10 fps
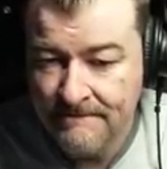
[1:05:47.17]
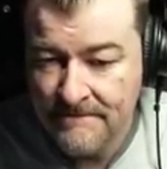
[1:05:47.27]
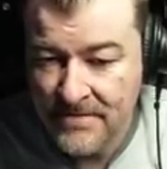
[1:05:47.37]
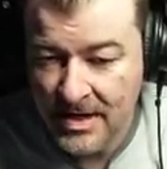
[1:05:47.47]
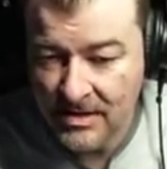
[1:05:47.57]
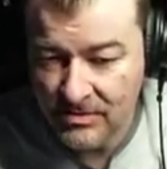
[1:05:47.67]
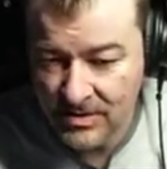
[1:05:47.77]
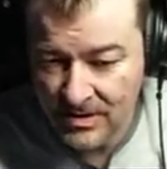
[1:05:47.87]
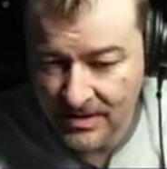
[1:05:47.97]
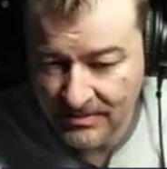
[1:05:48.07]
Yeah, I you
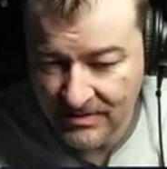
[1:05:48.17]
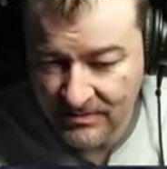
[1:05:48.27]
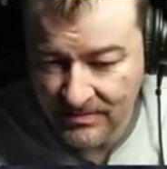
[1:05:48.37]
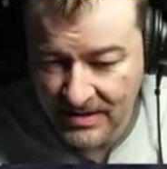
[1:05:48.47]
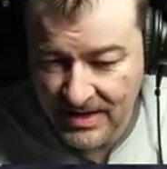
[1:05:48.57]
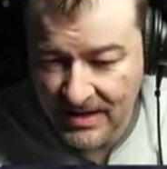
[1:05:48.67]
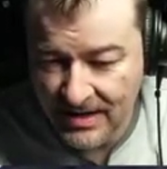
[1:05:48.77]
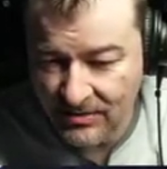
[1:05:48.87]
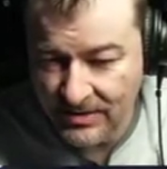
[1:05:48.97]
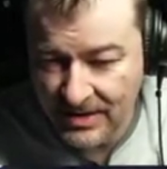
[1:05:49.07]
ended up giving me that. that. I
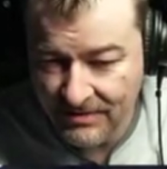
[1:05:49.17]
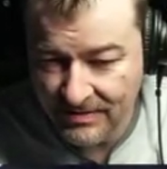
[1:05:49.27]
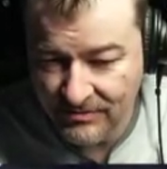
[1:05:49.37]
don't think I've I don't ever...